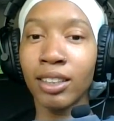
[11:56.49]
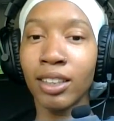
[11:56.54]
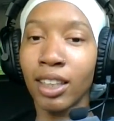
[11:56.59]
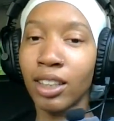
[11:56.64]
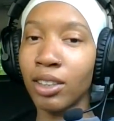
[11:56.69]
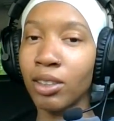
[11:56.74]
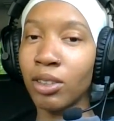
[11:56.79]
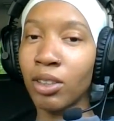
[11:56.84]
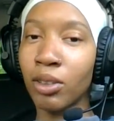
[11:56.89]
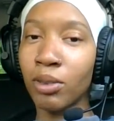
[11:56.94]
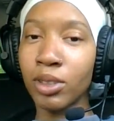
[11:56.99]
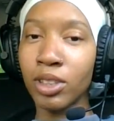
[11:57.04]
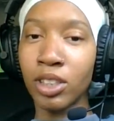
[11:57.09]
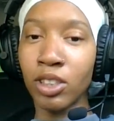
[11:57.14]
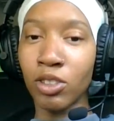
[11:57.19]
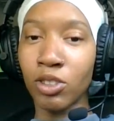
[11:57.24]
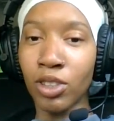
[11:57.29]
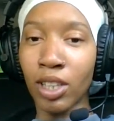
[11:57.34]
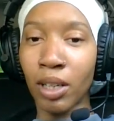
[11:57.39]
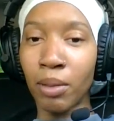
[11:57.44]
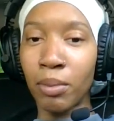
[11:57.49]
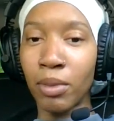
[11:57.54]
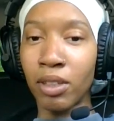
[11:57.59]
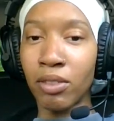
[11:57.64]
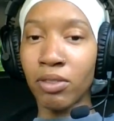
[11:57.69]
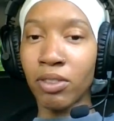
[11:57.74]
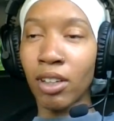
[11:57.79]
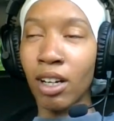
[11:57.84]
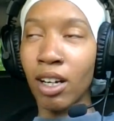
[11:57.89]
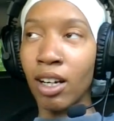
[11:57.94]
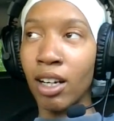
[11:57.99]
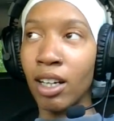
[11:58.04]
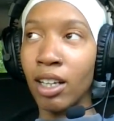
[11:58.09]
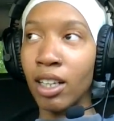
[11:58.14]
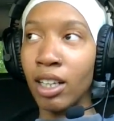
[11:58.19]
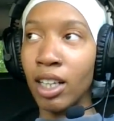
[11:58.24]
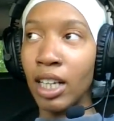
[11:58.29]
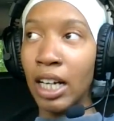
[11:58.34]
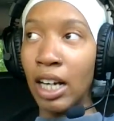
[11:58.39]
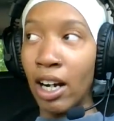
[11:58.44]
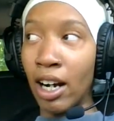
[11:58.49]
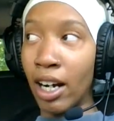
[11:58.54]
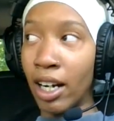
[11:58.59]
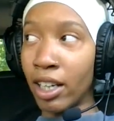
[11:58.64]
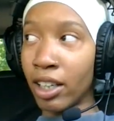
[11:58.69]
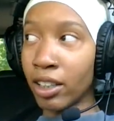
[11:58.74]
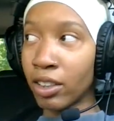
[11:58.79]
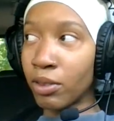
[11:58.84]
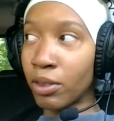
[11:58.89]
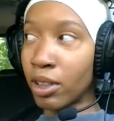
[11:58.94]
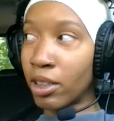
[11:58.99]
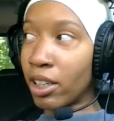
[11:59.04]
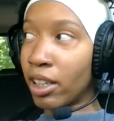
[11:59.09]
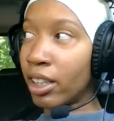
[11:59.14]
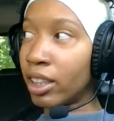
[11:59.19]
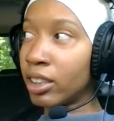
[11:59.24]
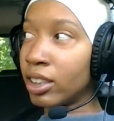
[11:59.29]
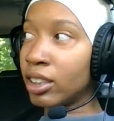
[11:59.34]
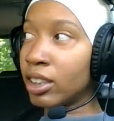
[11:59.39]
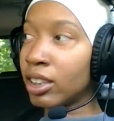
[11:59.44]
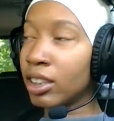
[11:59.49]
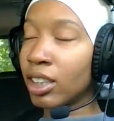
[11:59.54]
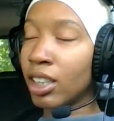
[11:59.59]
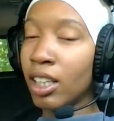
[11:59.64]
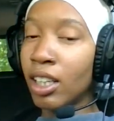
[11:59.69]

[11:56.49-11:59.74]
Like you know, we're still trying to benefit our our health regardless.